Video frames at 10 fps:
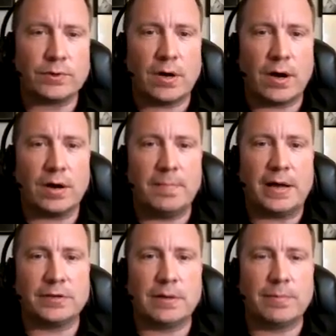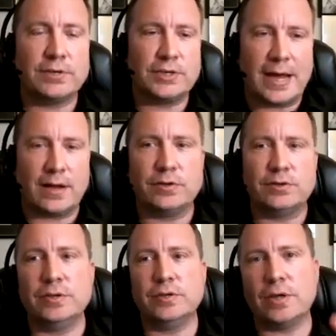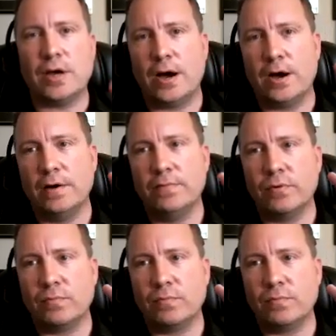were talking about some of the challenges of